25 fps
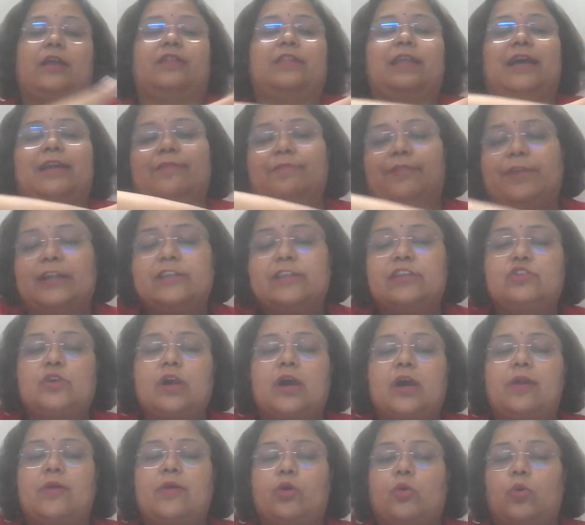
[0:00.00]
Then once
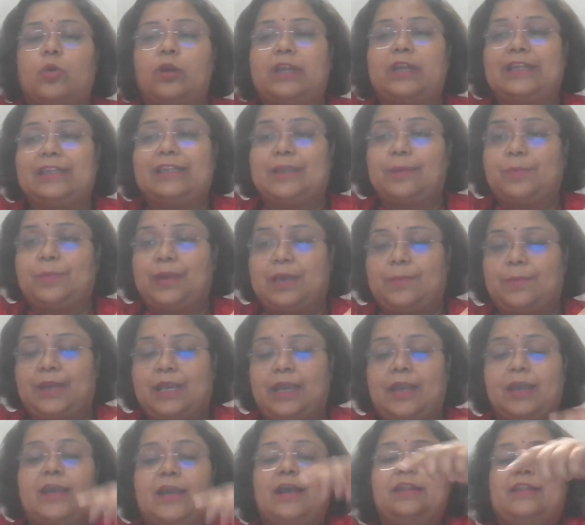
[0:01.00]
you are holding the
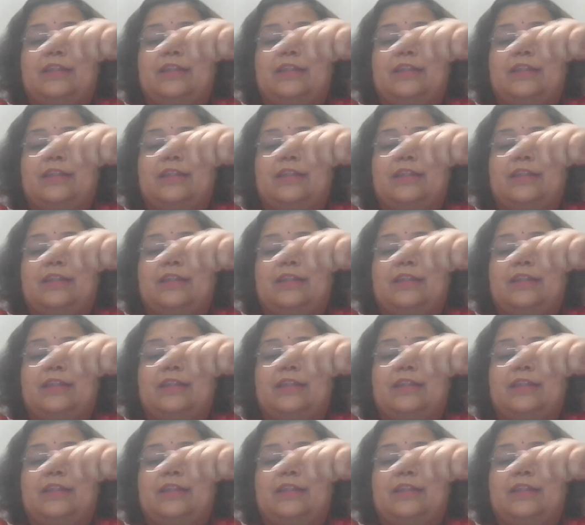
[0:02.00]
baby,